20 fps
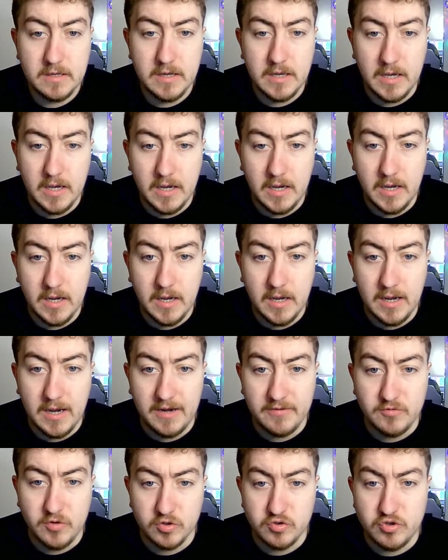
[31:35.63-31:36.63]

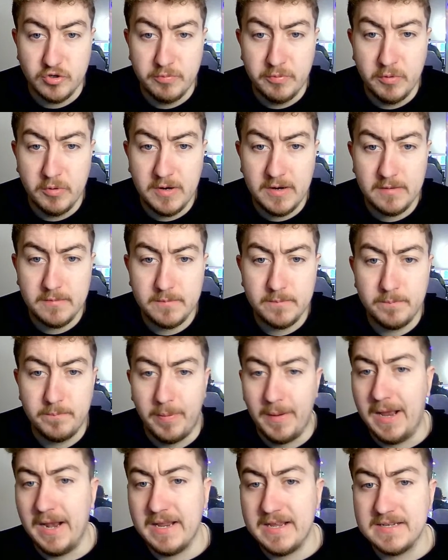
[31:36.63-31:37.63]
I've got triple
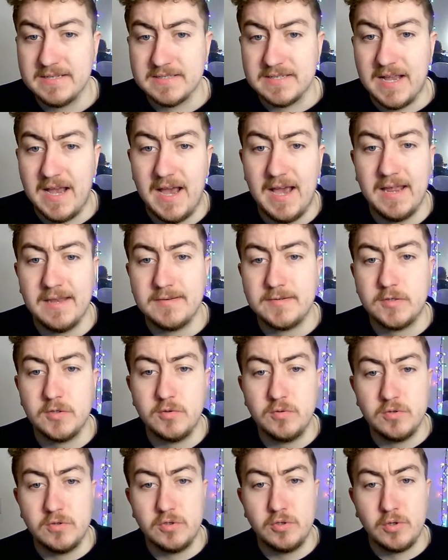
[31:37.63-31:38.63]
Palace and
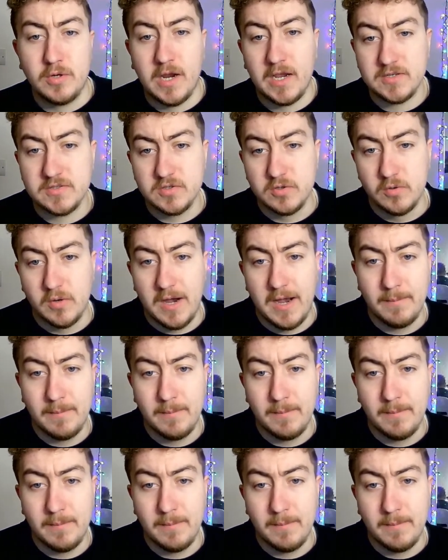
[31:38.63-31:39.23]
Newcastle.